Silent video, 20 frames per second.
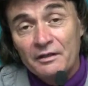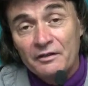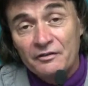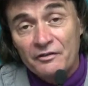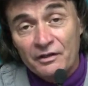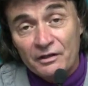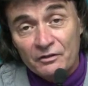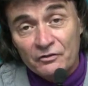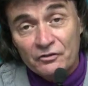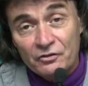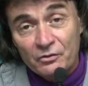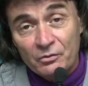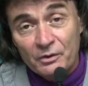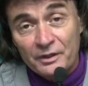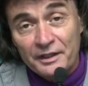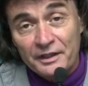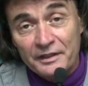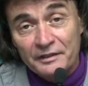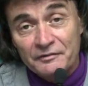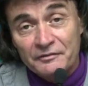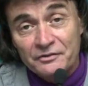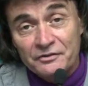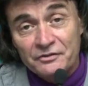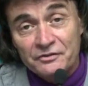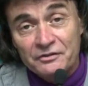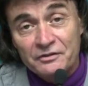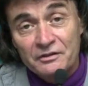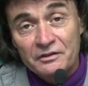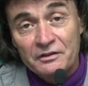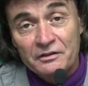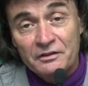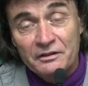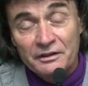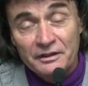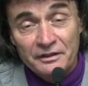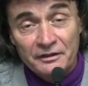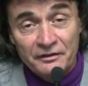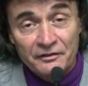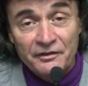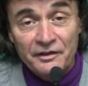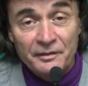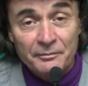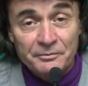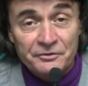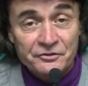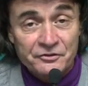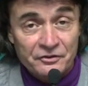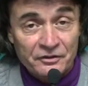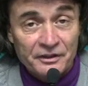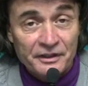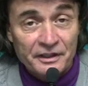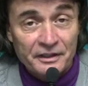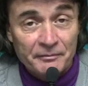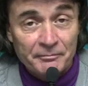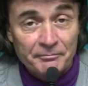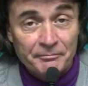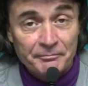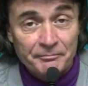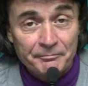delta waves in deep sleep,